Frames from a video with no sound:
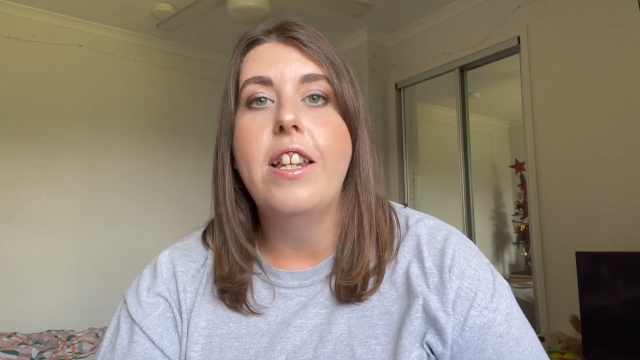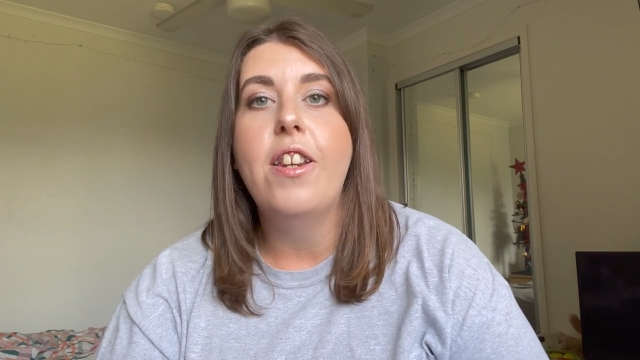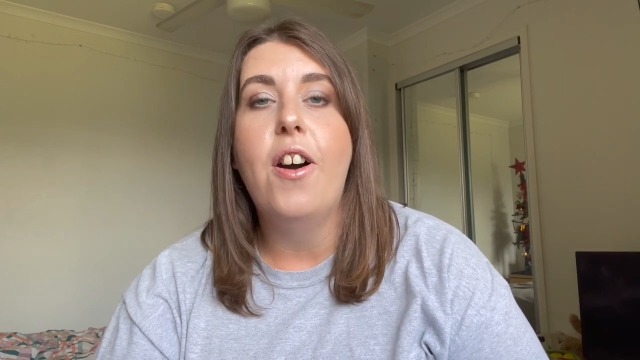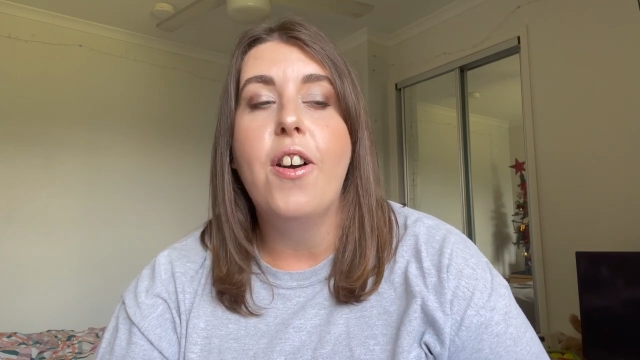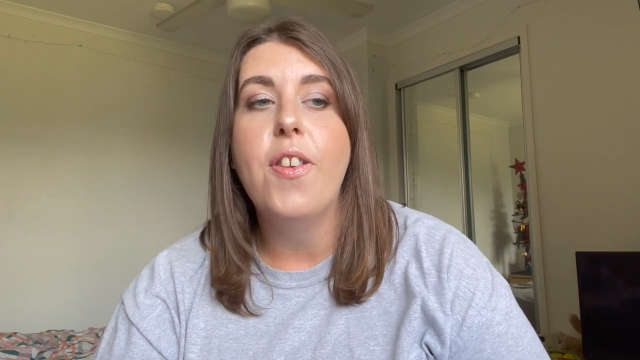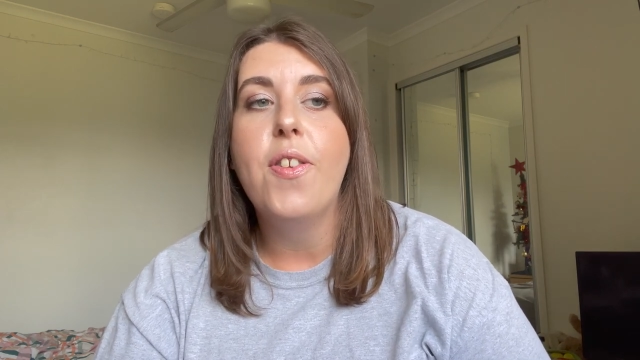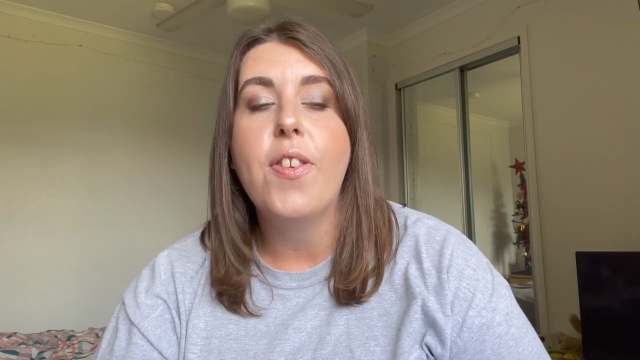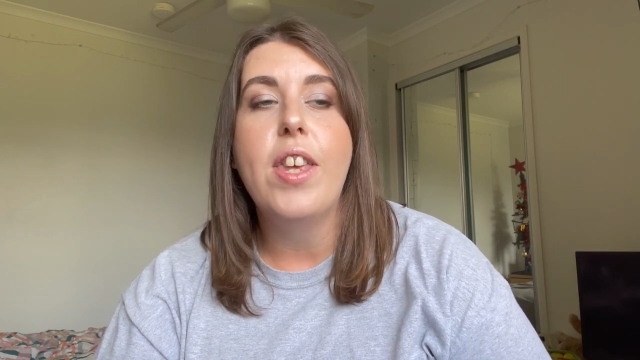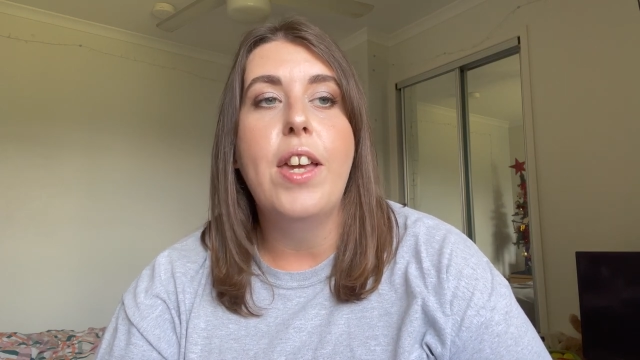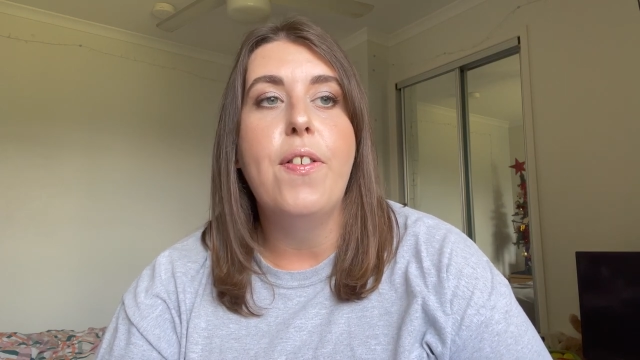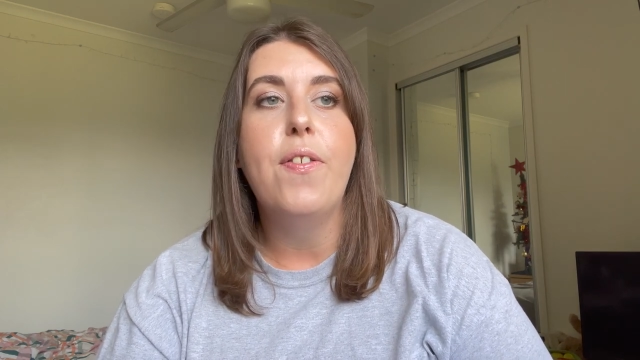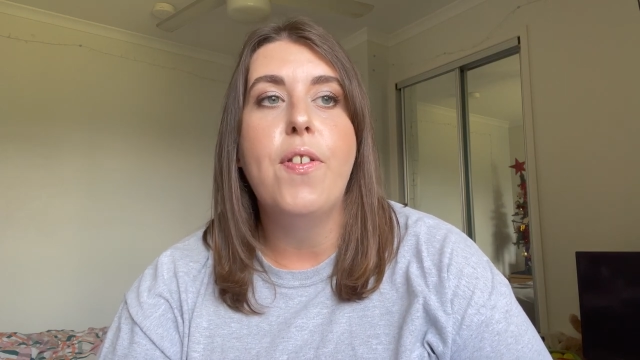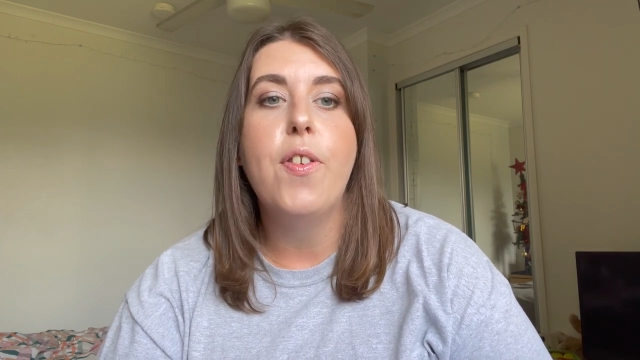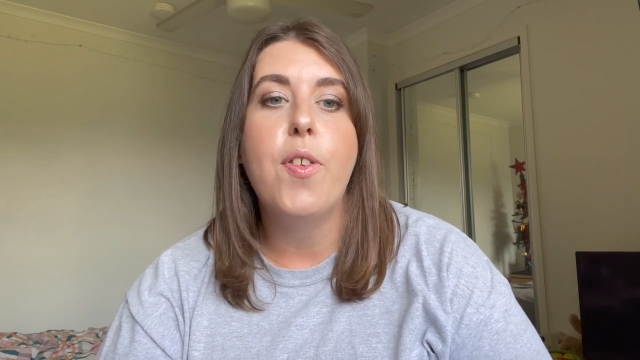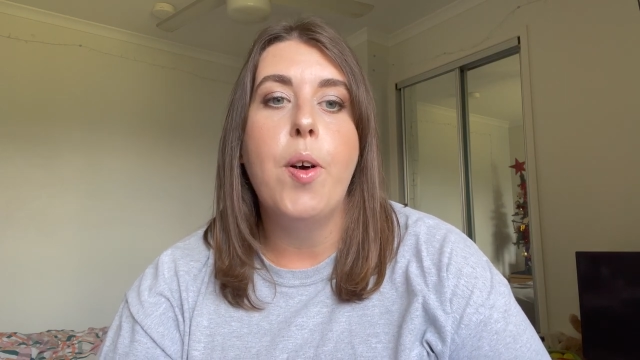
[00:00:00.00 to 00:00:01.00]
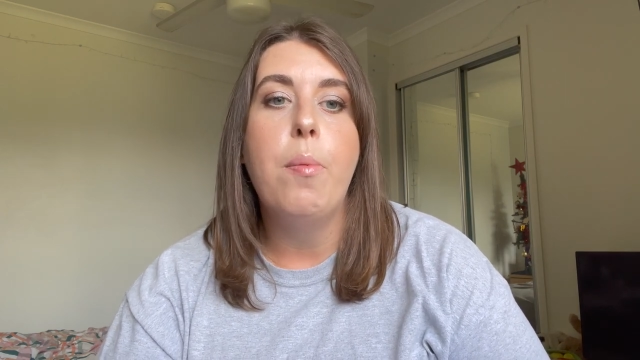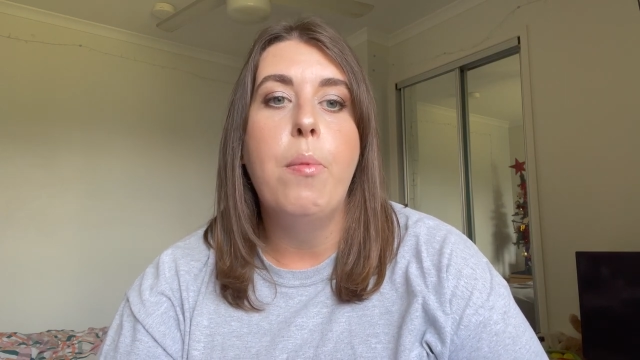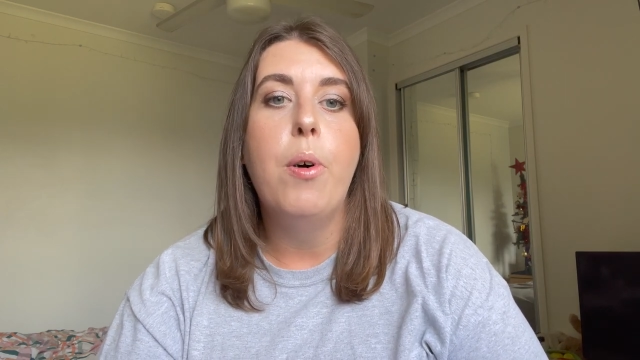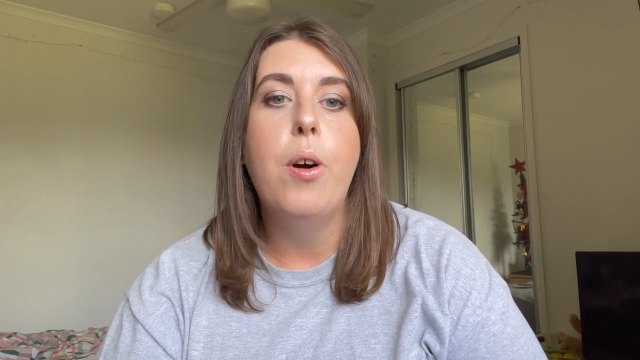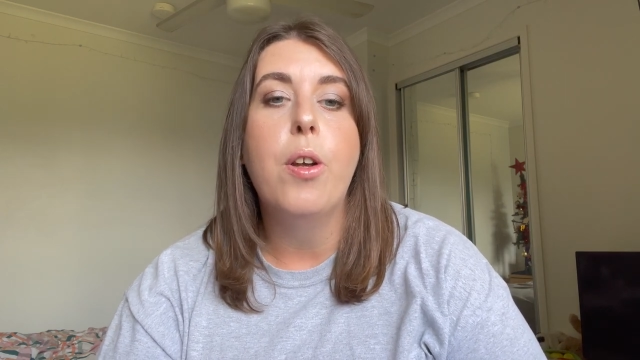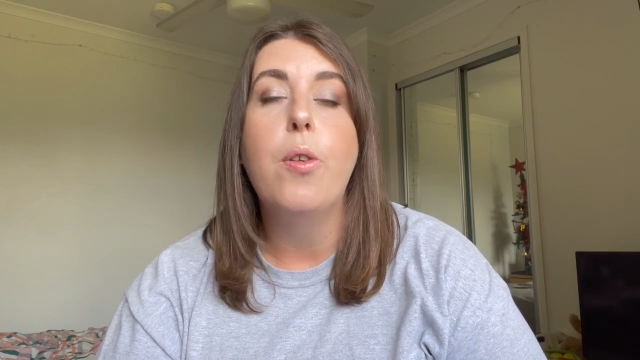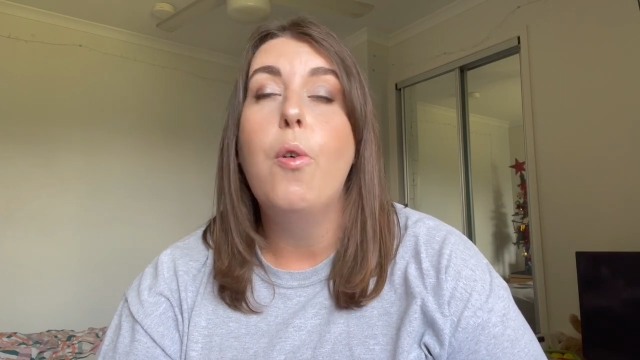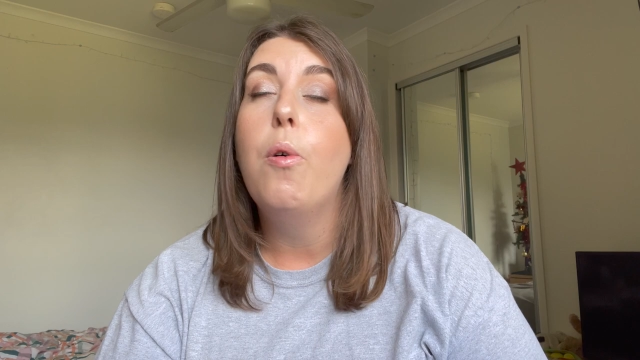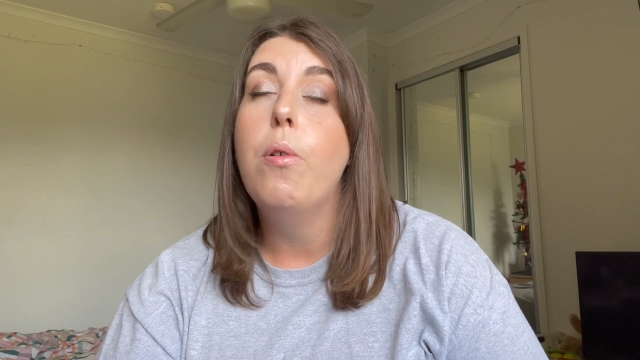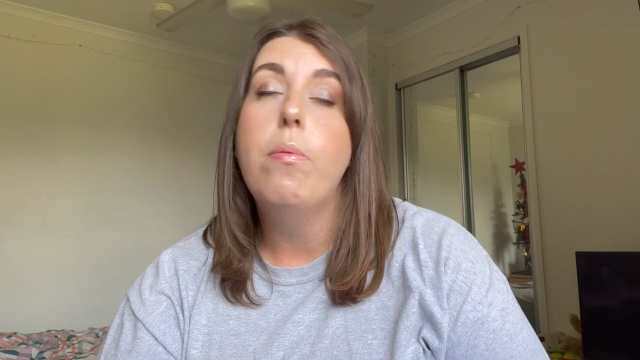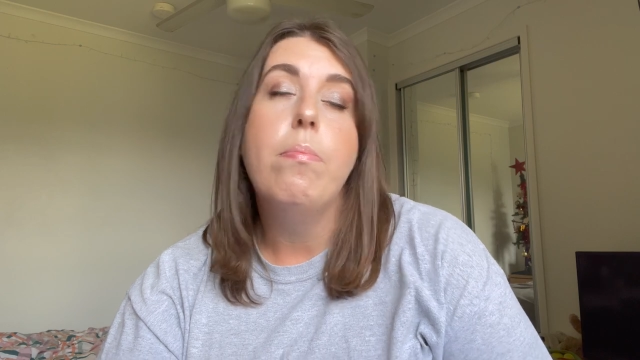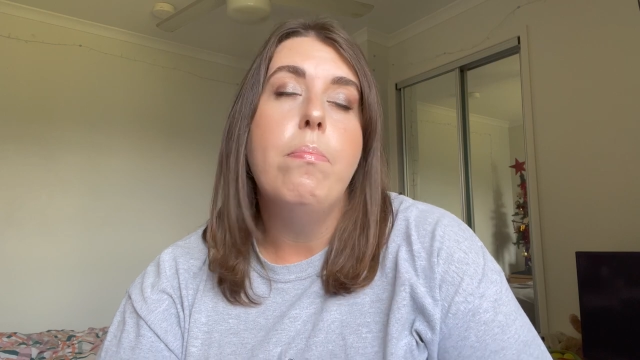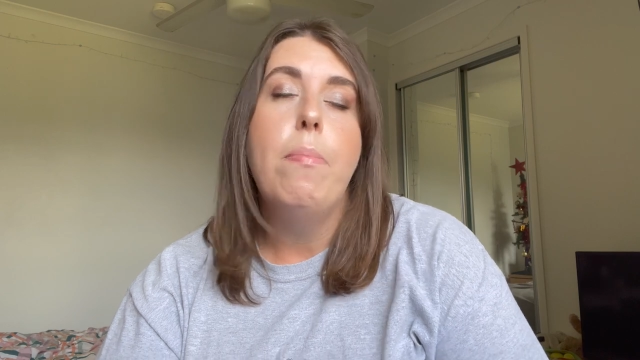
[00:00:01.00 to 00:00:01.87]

nice gift for someone or